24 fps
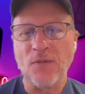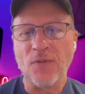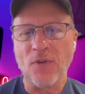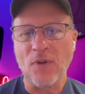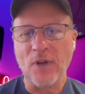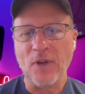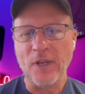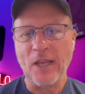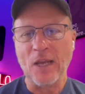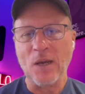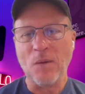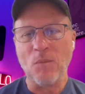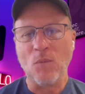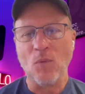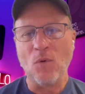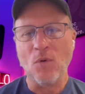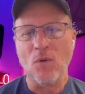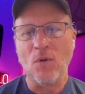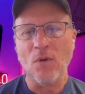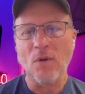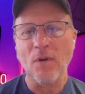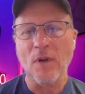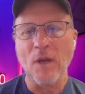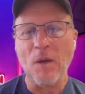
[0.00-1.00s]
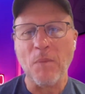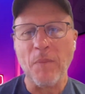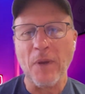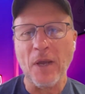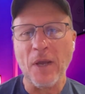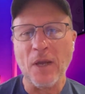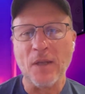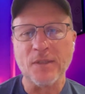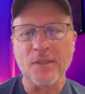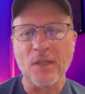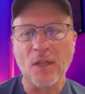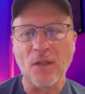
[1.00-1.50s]
in finding out more
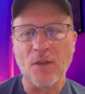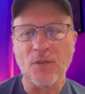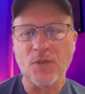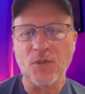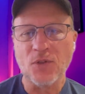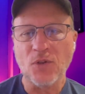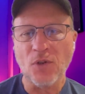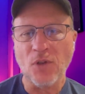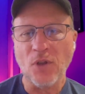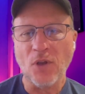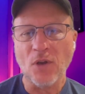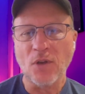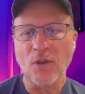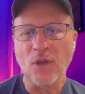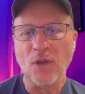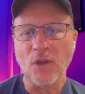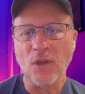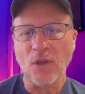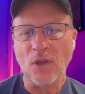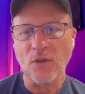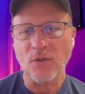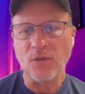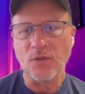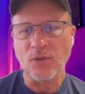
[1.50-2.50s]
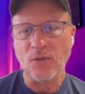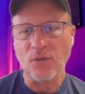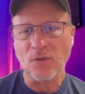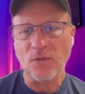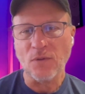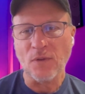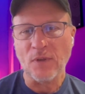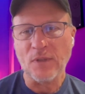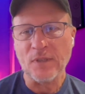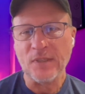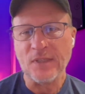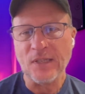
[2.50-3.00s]
about Zello Studio can go
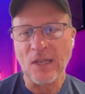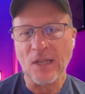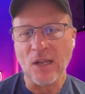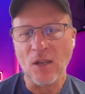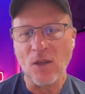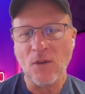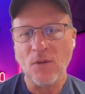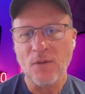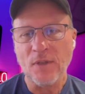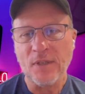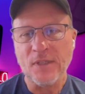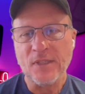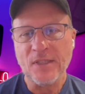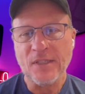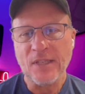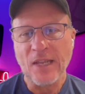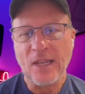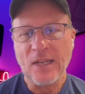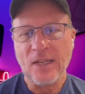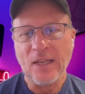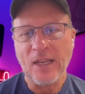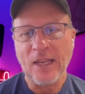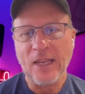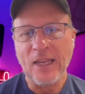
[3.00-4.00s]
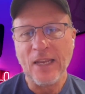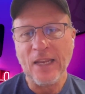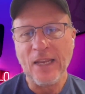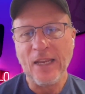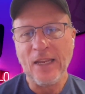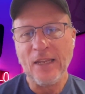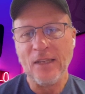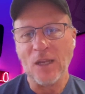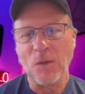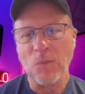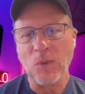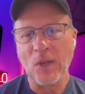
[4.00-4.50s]
to Zello,
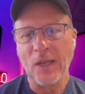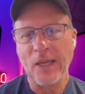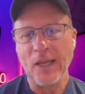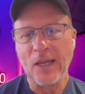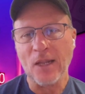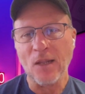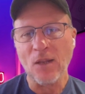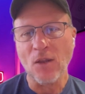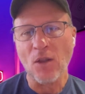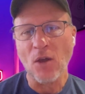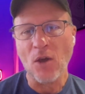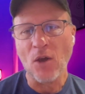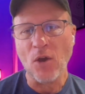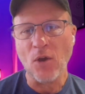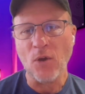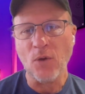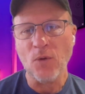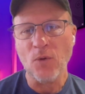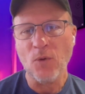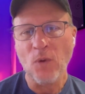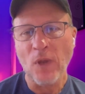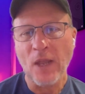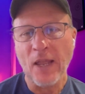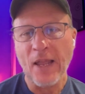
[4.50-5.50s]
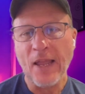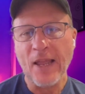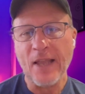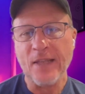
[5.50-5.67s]
ZELLOSTUDIO.co.